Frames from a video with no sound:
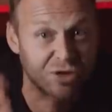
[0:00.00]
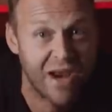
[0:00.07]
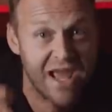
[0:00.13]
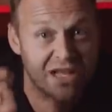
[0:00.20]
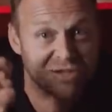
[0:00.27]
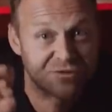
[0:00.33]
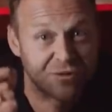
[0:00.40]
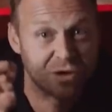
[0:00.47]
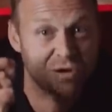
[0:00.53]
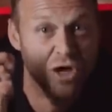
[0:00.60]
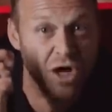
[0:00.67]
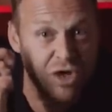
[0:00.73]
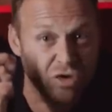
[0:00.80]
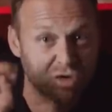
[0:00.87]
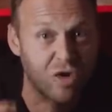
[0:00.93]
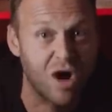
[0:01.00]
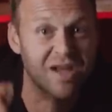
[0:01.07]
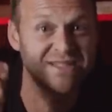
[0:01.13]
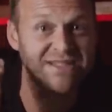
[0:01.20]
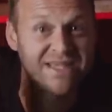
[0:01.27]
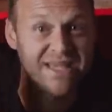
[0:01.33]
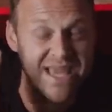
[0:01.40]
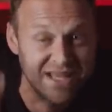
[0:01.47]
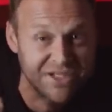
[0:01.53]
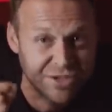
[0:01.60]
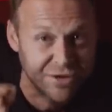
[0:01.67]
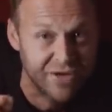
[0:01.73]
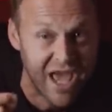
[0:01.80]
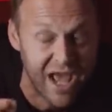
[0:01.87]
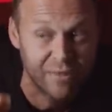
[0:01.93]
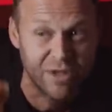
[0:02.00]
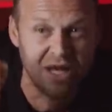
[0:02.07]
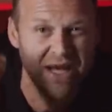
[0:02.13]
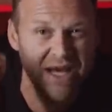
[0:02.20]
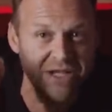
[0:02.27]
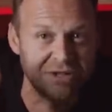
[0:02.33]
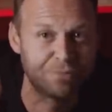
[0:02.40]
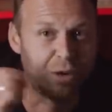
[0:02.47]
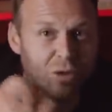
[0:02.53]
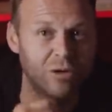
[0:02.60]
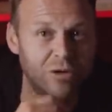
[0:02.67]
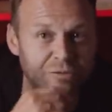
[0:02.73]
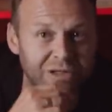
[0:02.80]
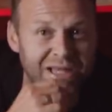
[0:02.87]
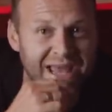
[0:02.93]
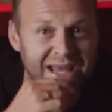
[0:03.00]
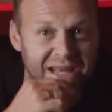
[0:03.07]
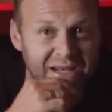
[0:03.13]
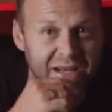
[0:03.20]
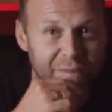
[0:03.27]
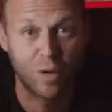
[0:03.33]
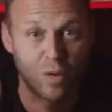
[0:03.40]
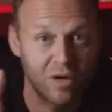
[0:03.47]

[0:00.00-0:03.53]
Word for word: transferred across the internet is porn-related.